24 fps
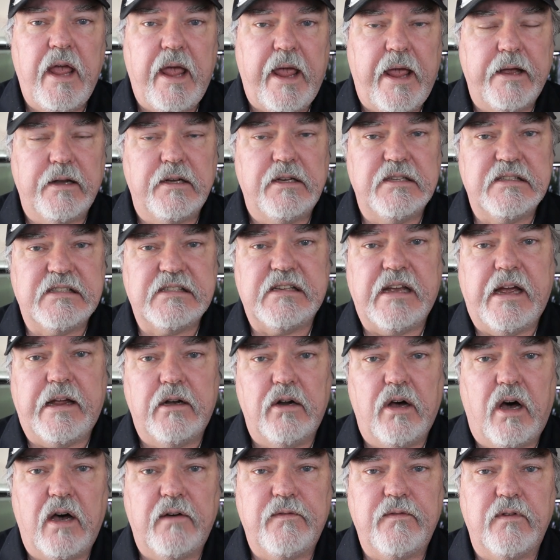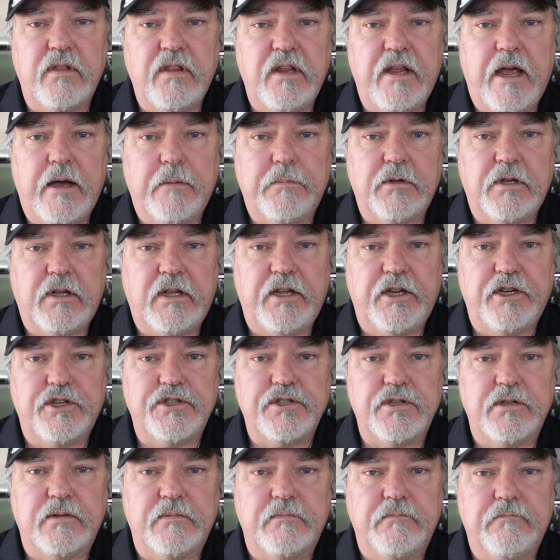and to sign off on the
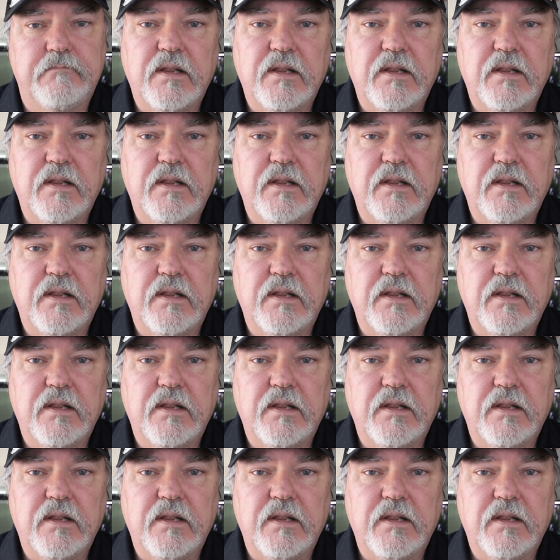application.